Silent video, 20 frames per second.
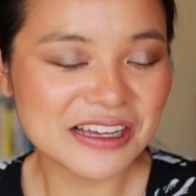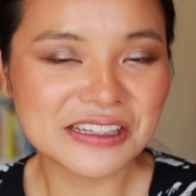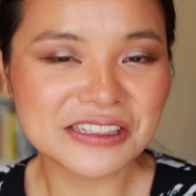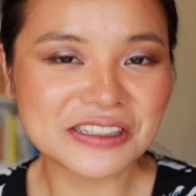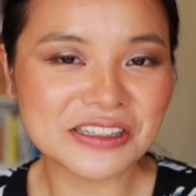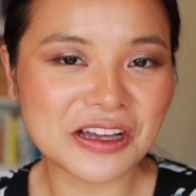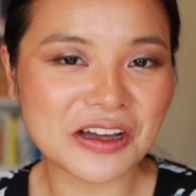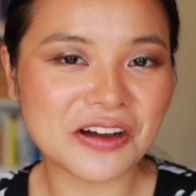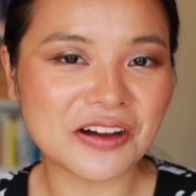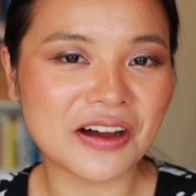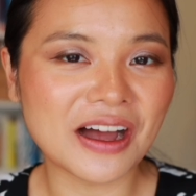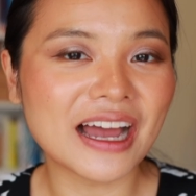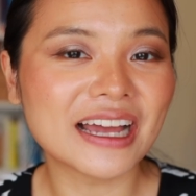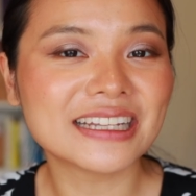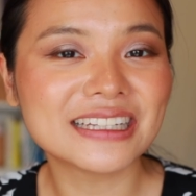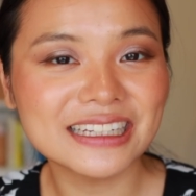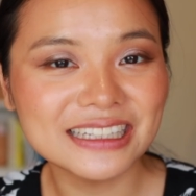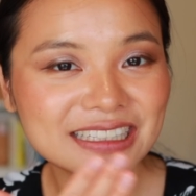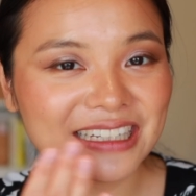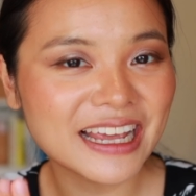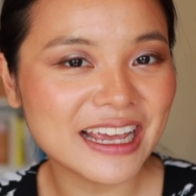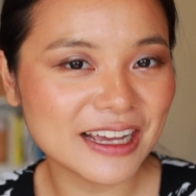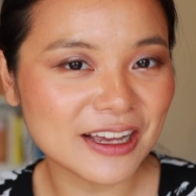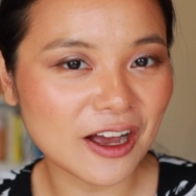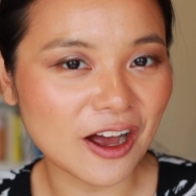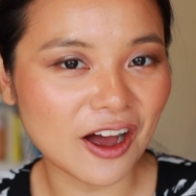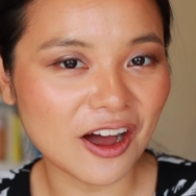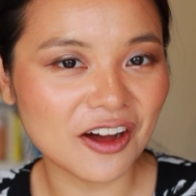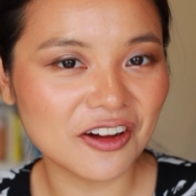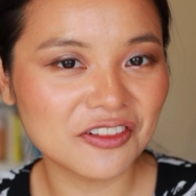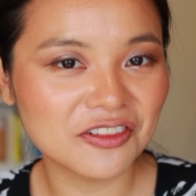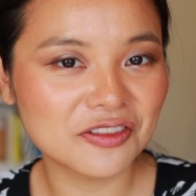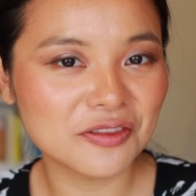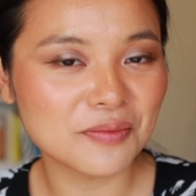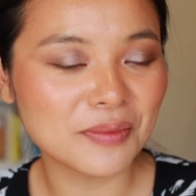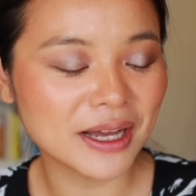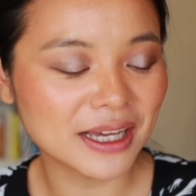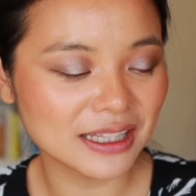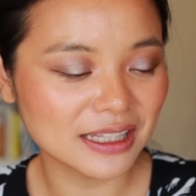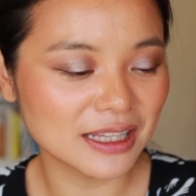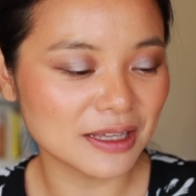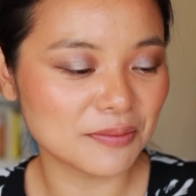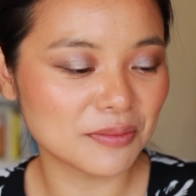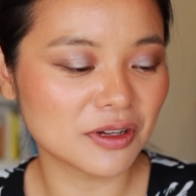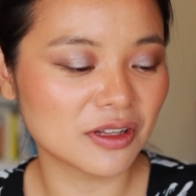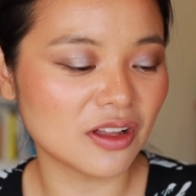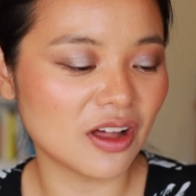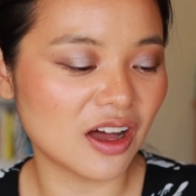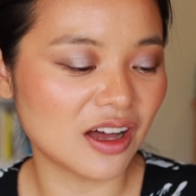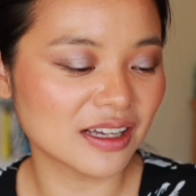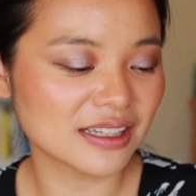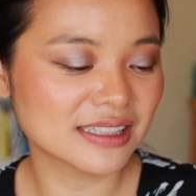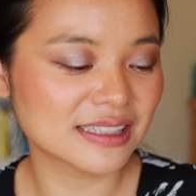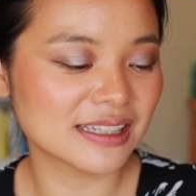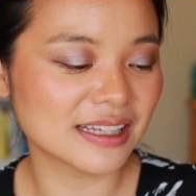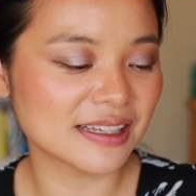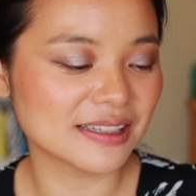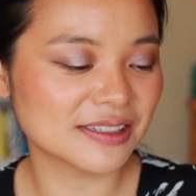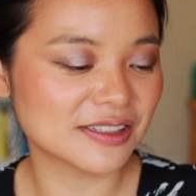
So I did take off my lip gloss.